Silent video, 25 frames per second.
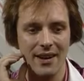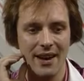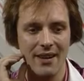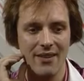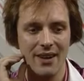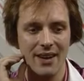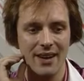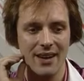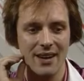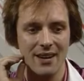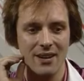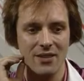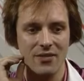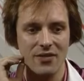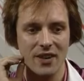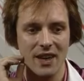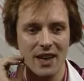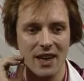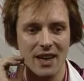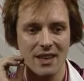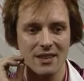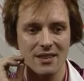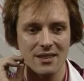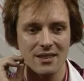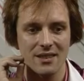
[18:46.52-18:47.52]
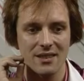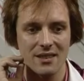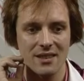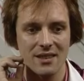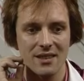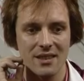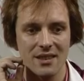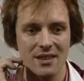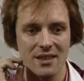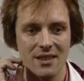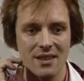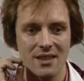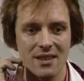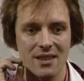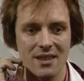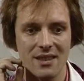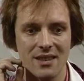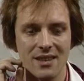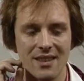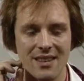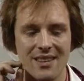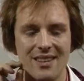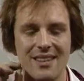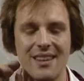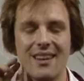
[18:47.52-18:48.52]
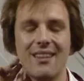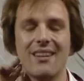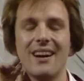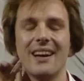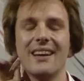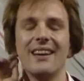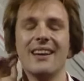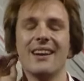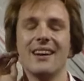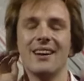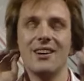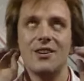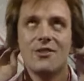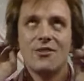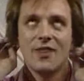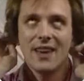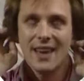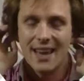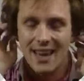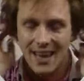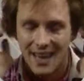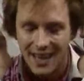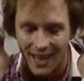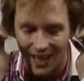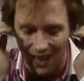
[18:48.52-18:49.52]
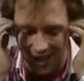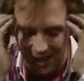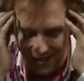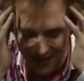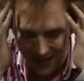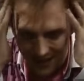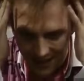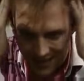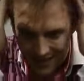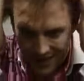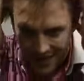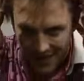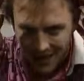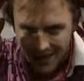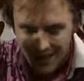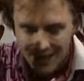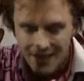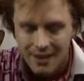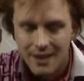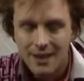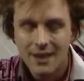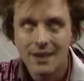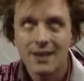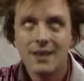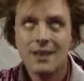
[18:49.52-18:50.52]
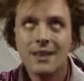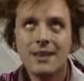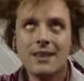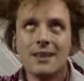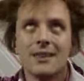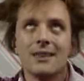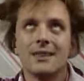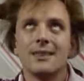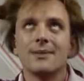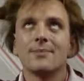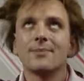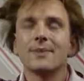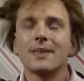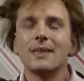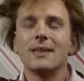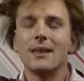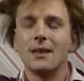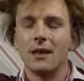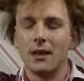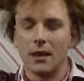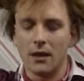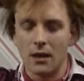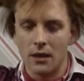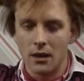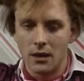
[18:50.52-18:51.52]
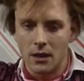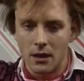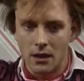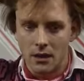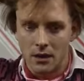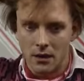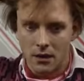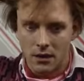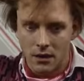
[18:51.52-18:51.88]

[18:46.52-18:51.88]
now I know this. Now I know this. Oh.